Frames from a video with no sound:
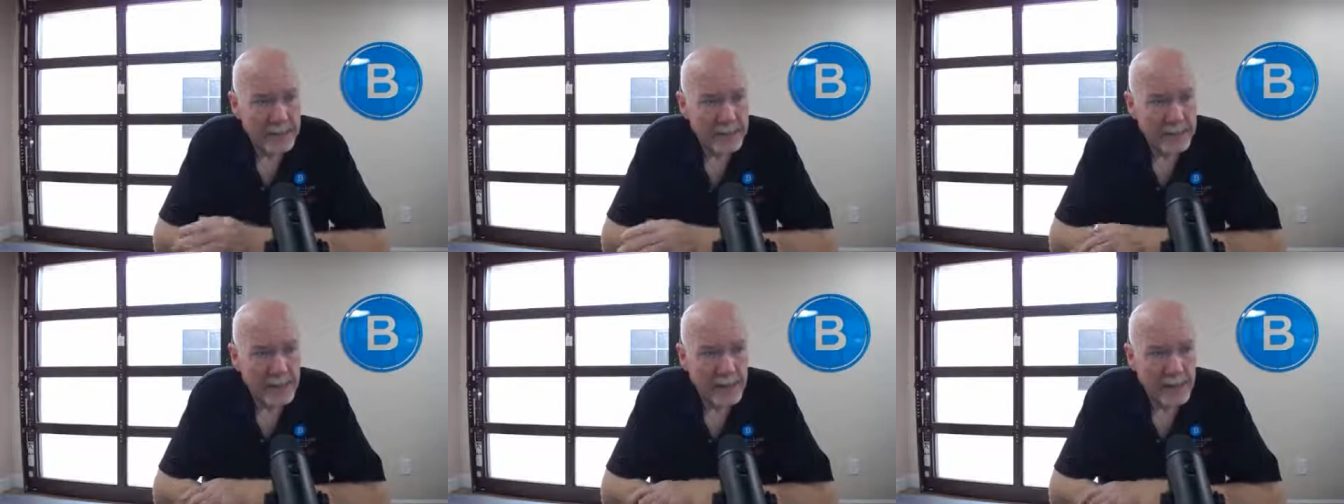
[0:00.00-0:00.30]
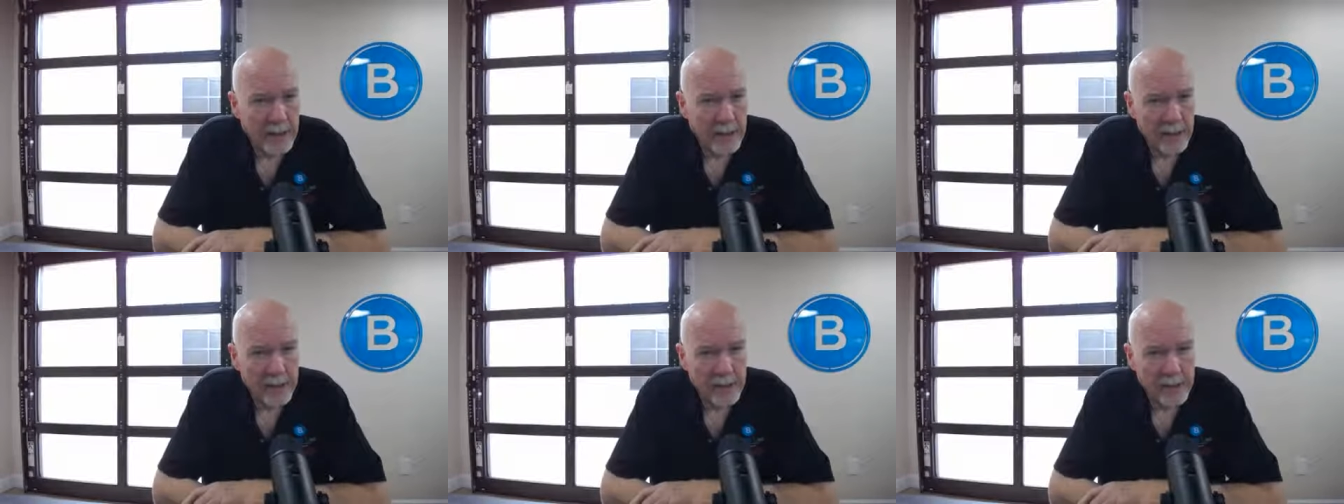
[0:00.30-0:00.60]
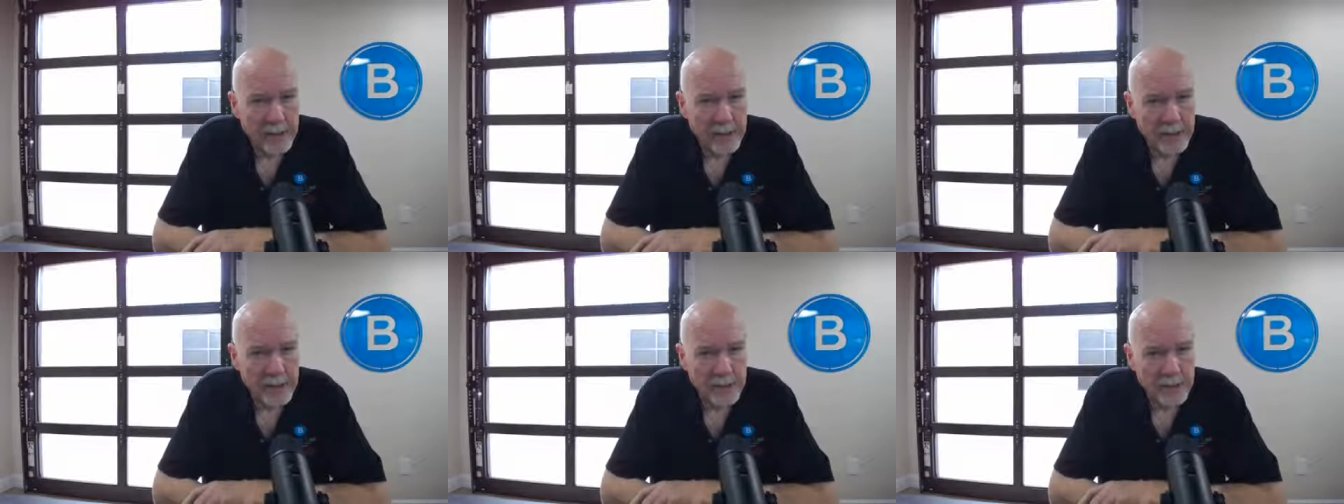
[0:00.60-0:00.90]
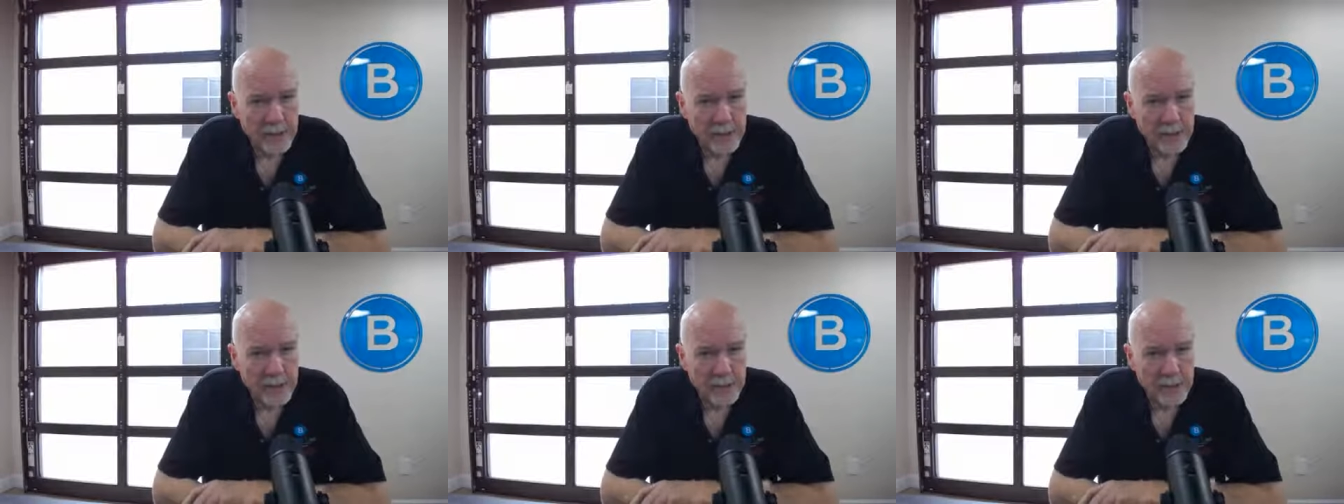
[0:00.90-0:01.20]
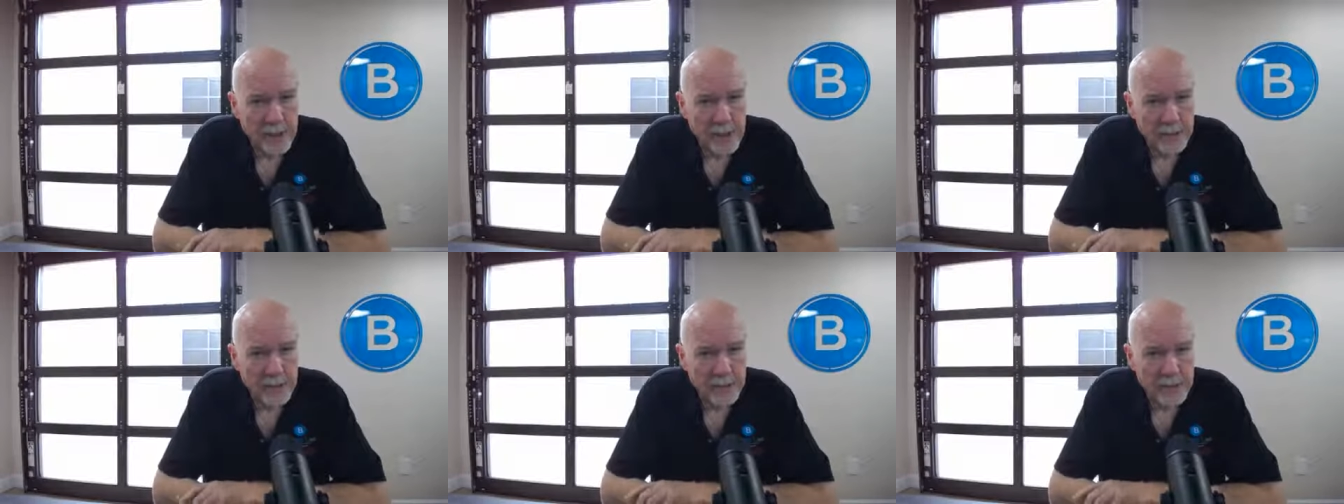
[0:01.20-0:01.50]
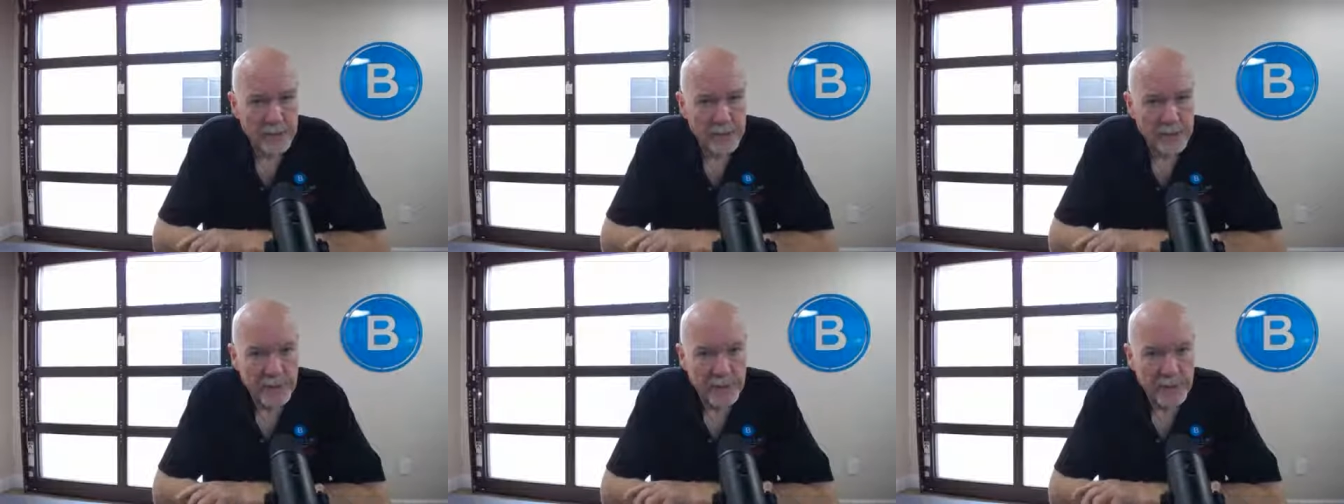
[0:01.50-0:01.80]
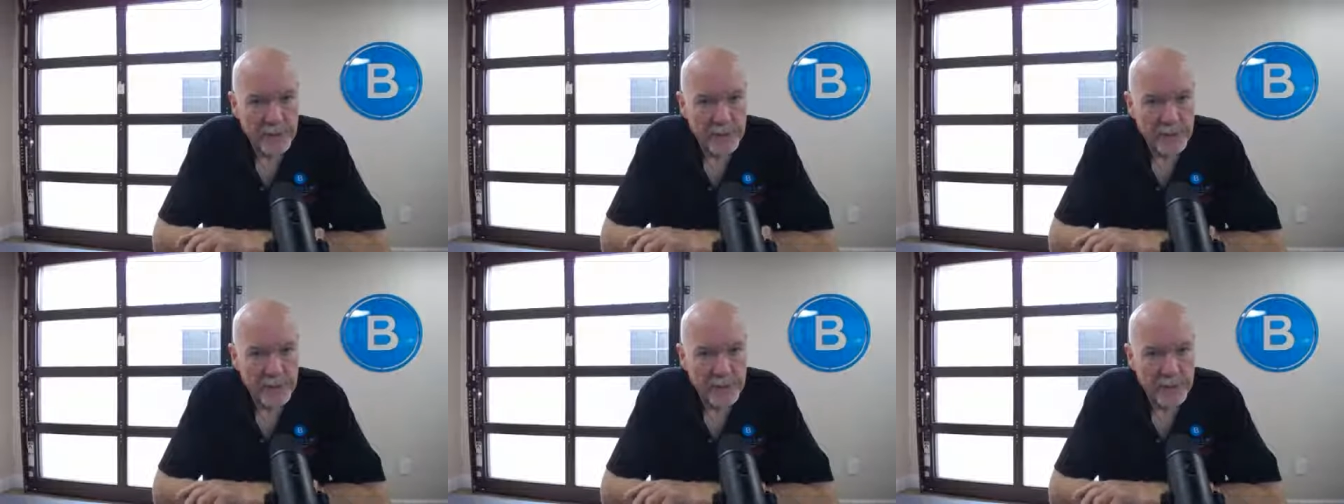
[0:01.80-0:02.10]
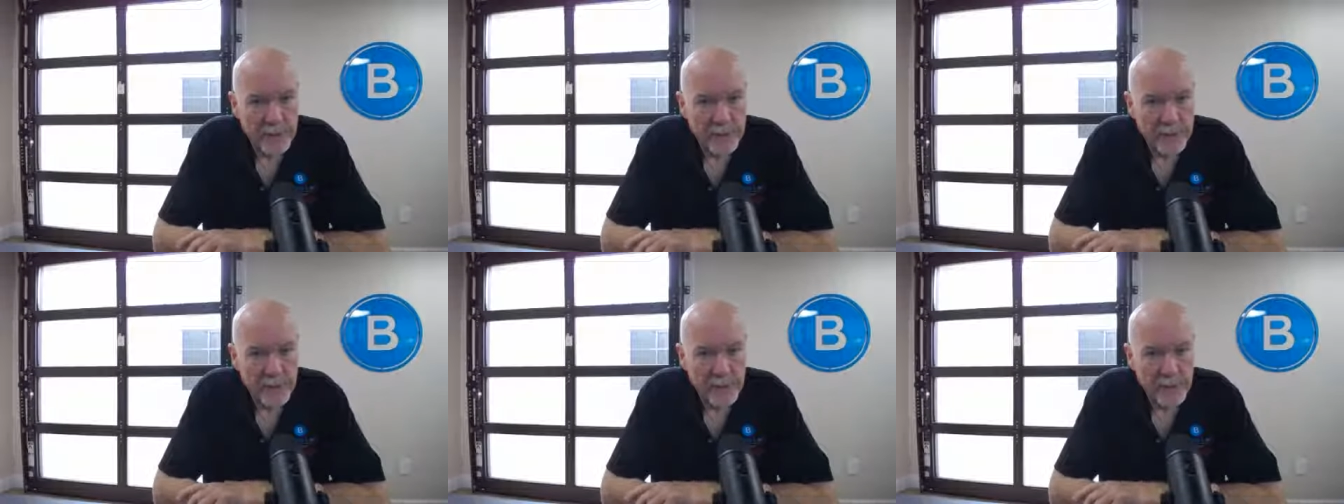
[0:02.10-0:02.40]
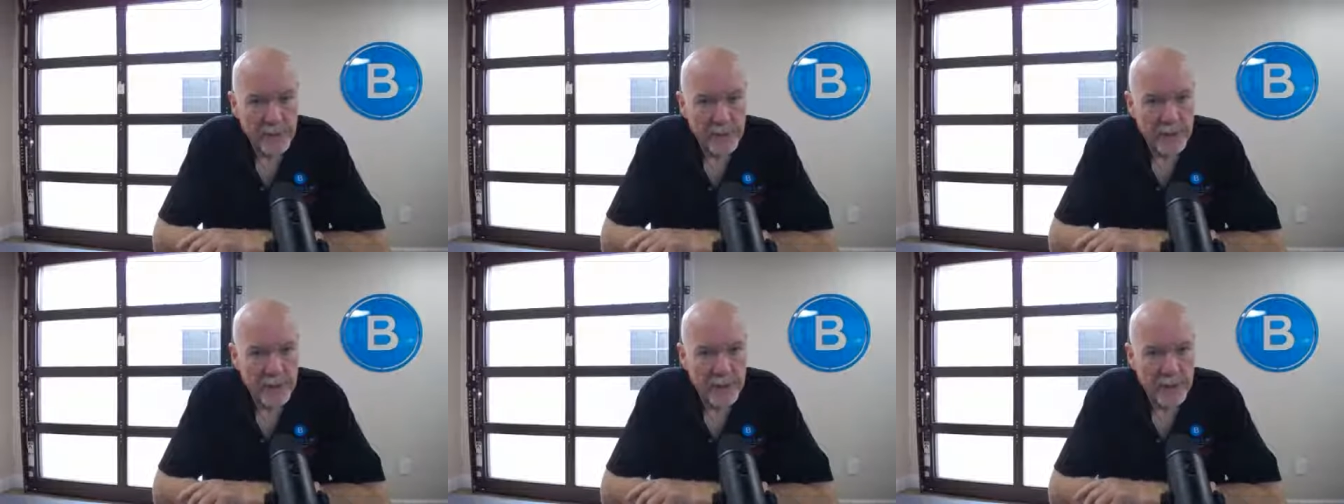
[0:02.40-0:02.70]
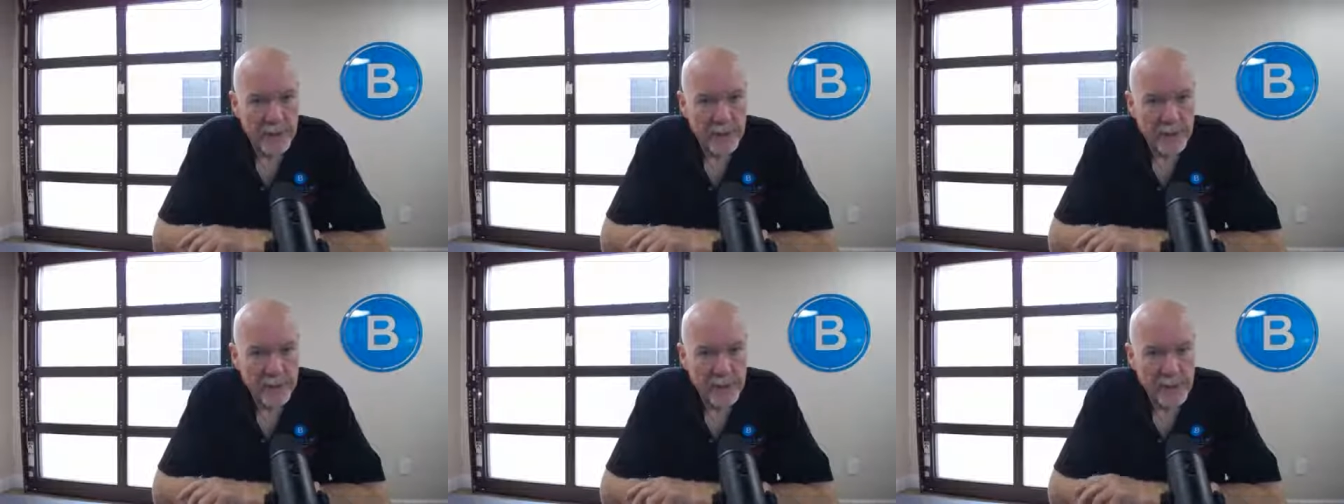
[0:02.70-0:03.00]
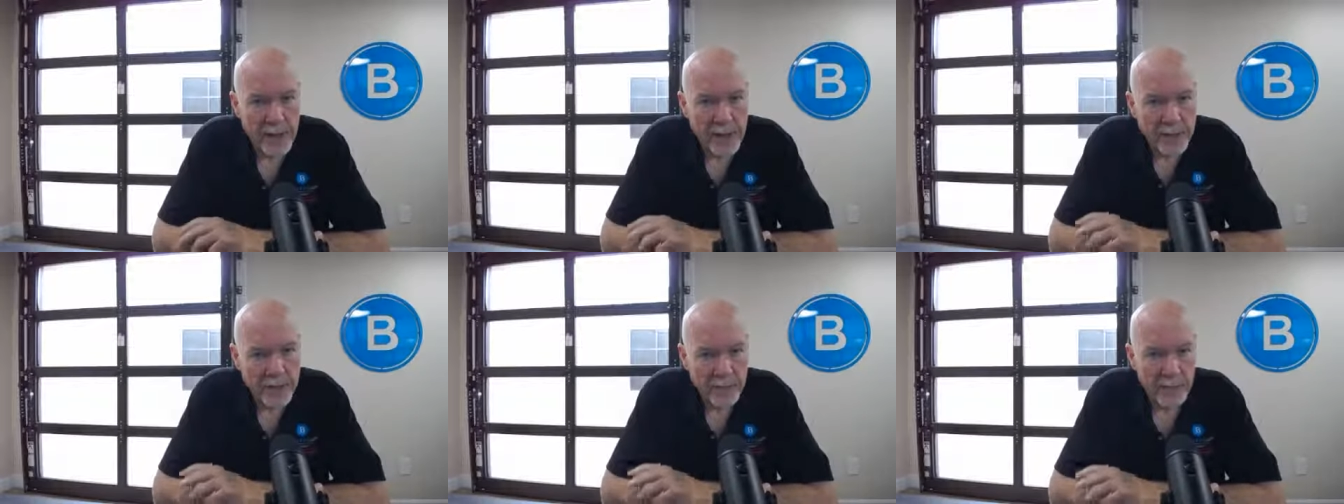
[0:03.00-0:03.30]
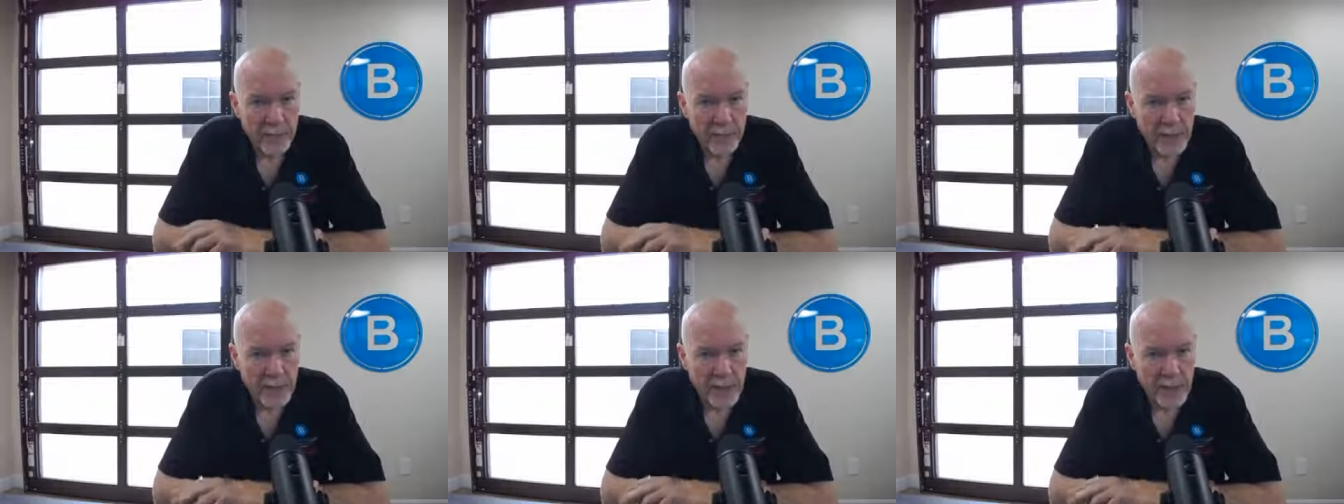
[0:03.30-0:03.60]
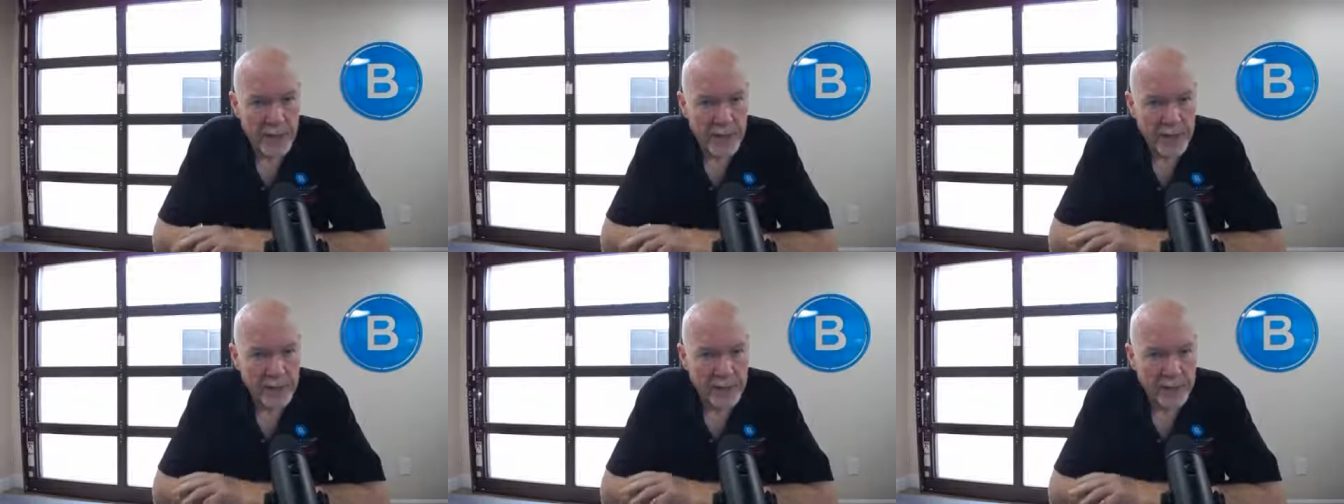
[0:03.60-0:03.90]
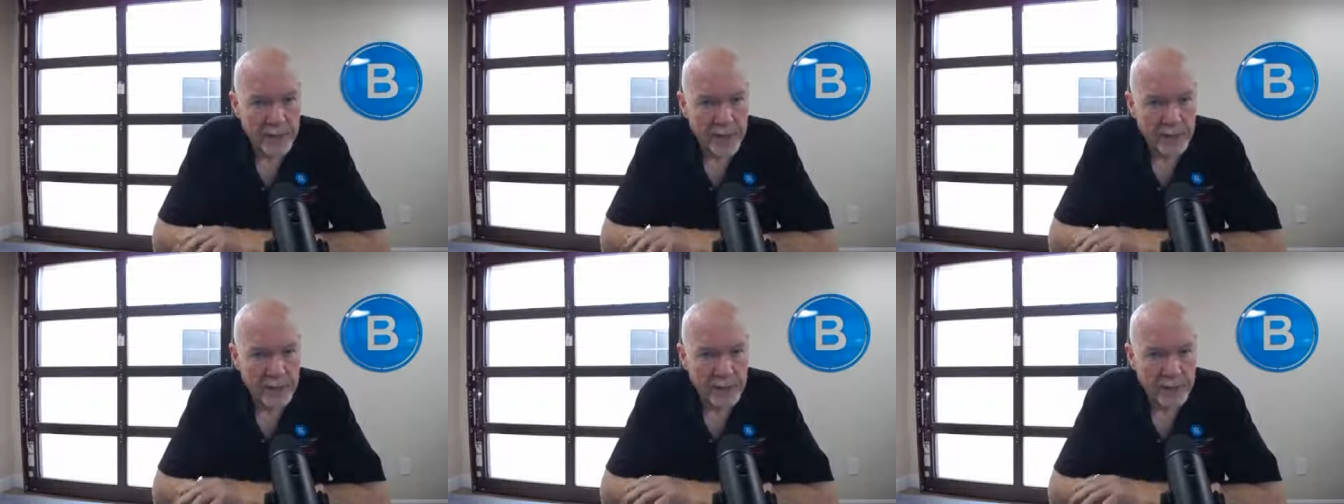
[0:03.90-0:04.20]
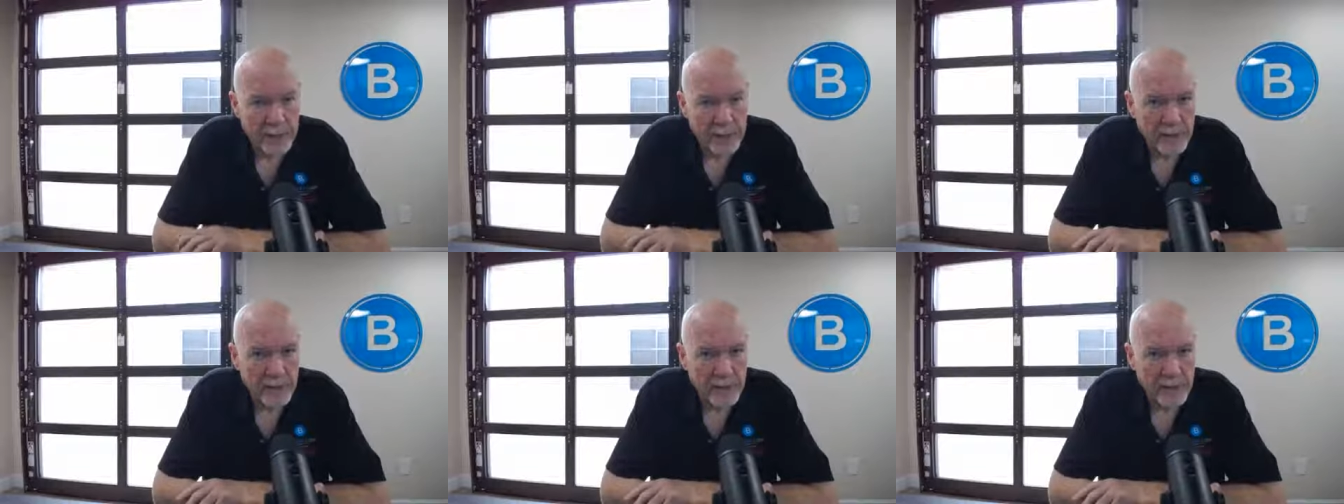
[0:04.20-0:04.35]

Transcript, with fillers: that collision that transfers into your actual body that,